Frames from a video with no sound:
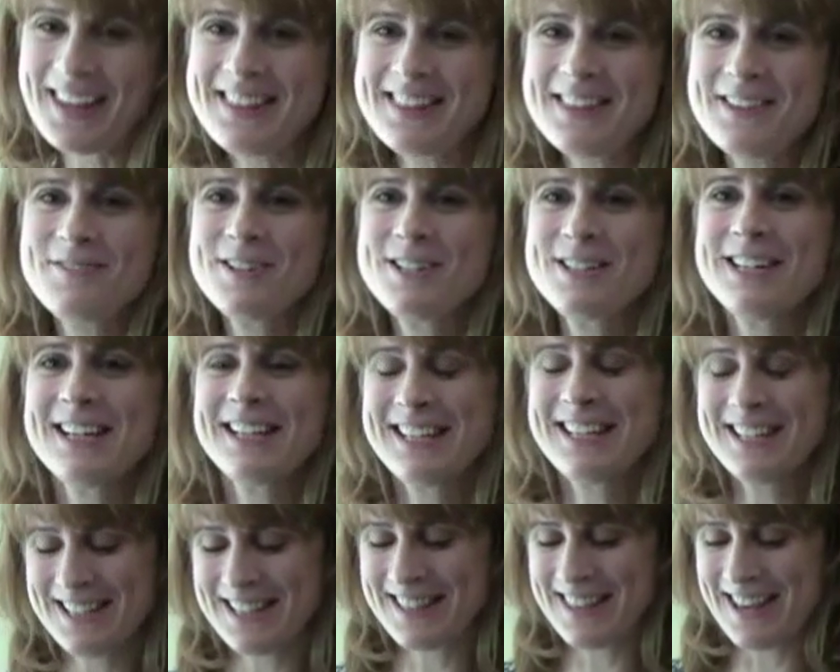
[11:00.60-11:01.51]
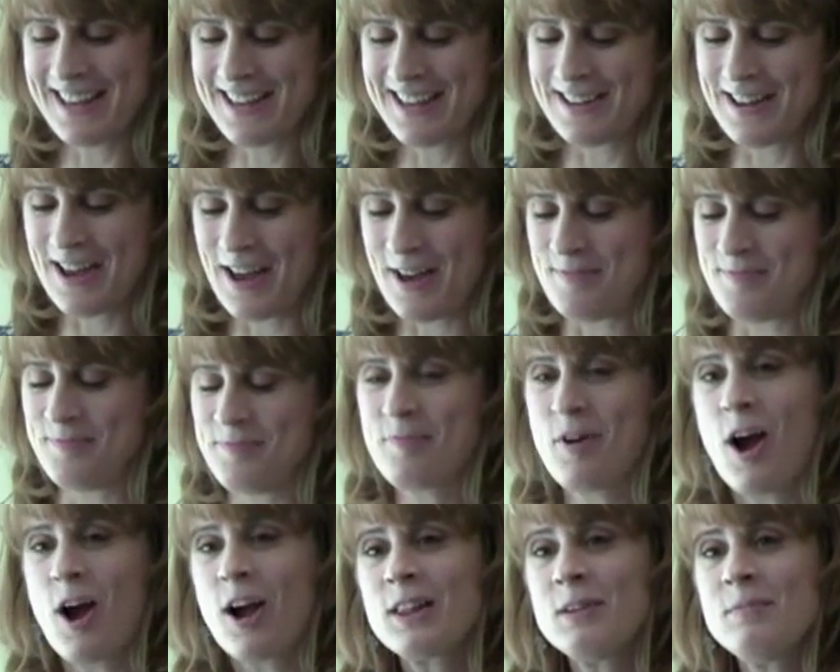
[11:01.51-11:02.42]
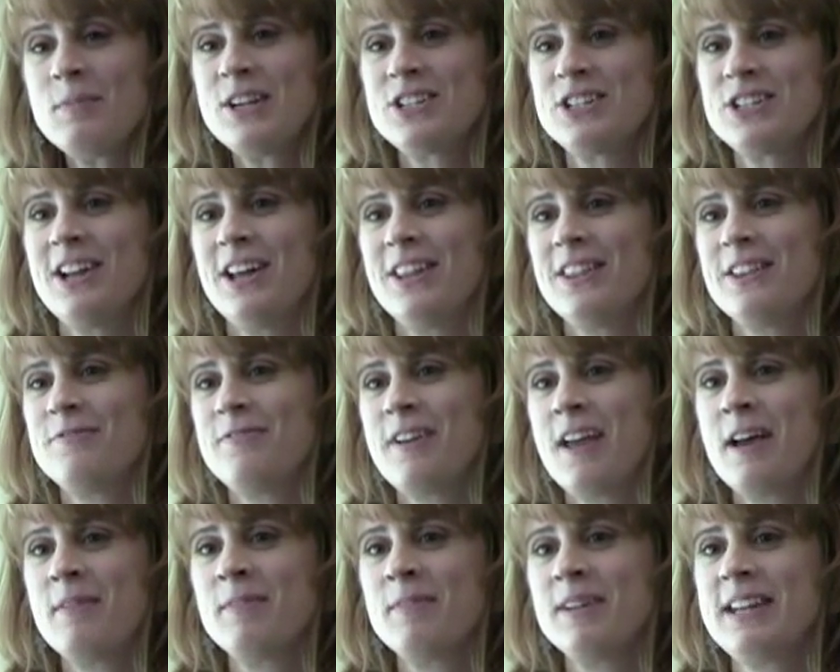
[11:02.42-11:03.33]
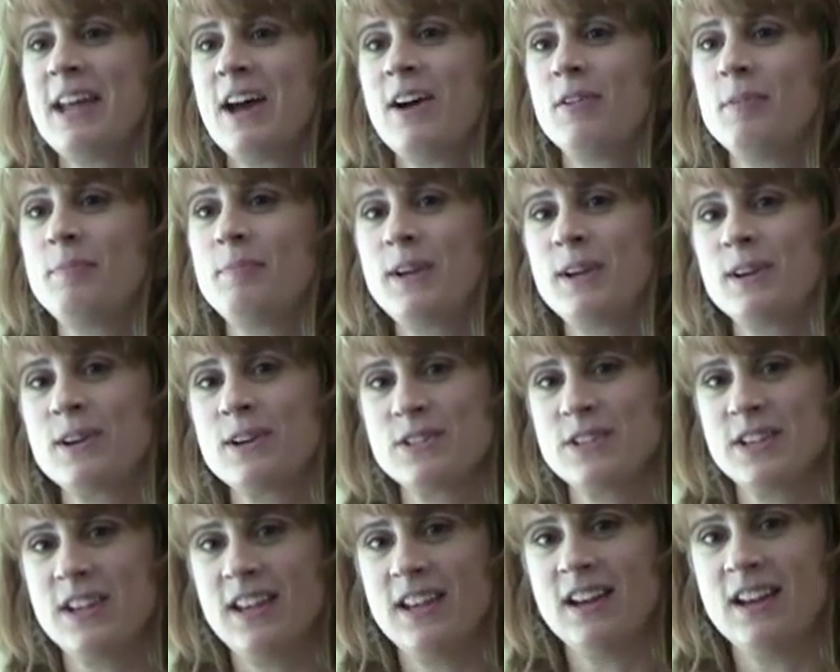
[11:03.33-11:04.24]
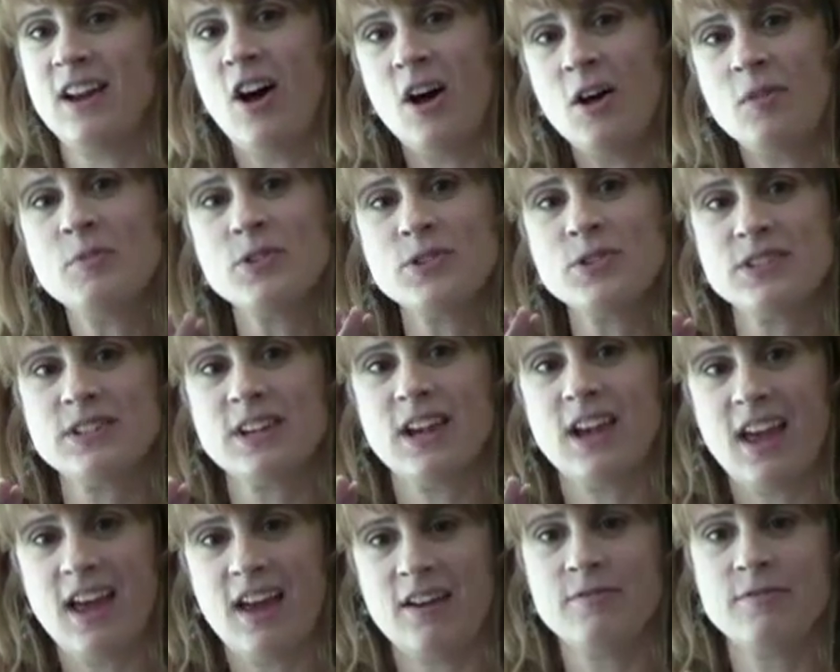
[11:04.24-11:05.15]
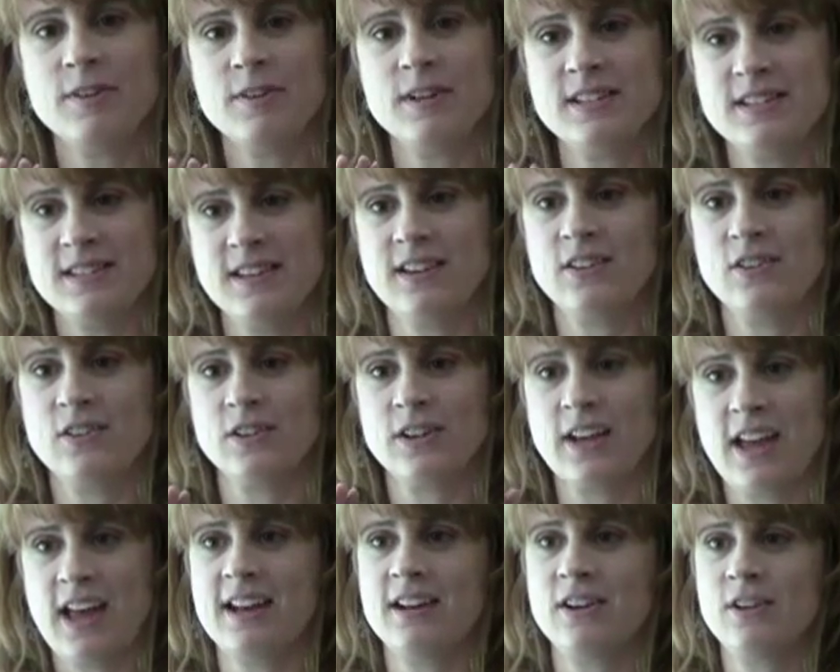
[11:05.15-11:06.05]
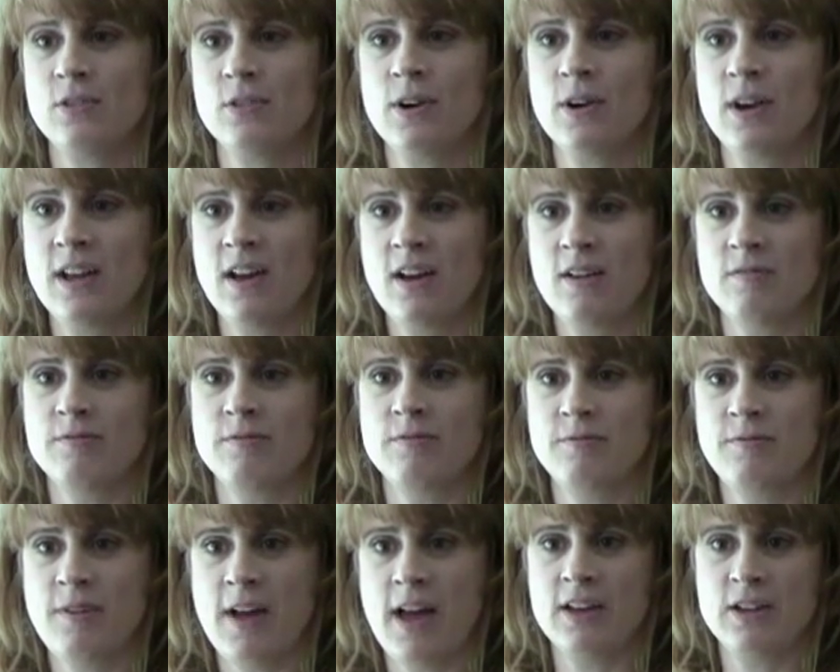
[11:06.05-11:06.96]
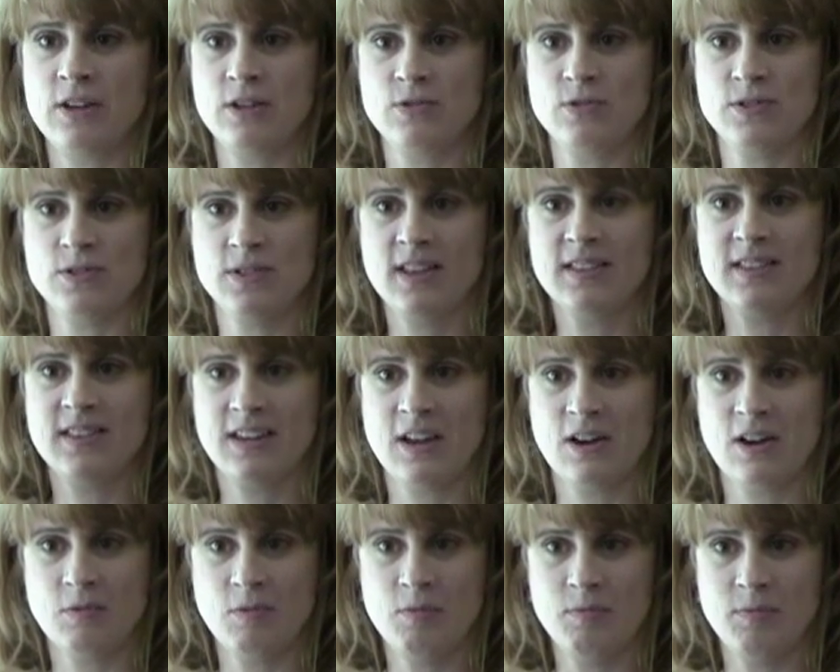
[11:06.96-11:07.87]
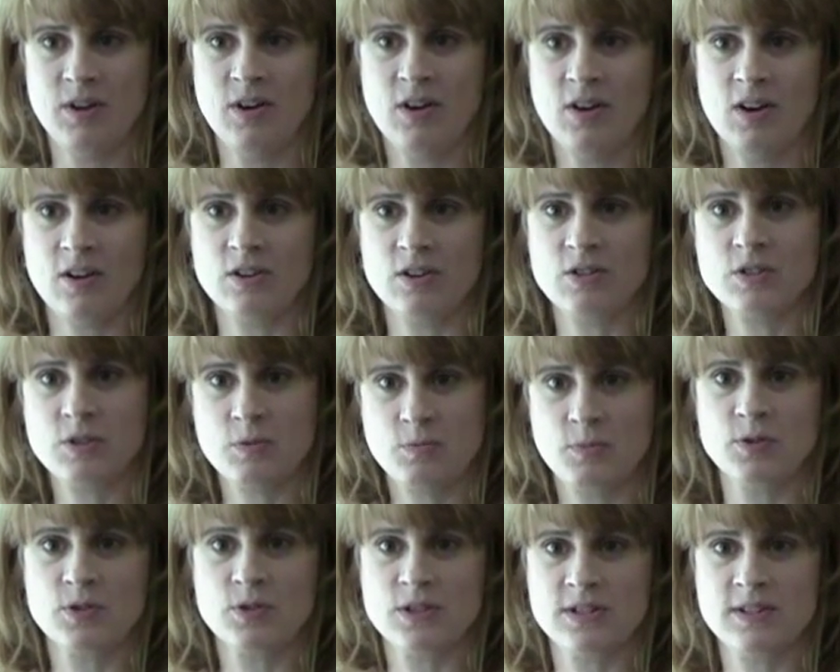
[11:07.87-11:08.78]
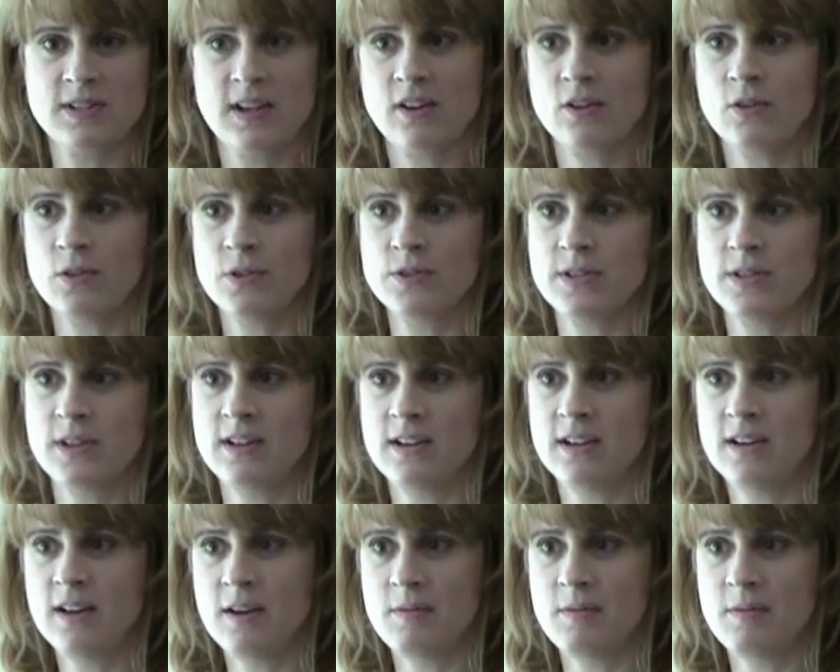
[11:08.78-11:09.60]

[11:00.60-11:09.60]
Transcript: The proclamation on the family now appears in almost every single category of values that the young women are supposed to set goals in.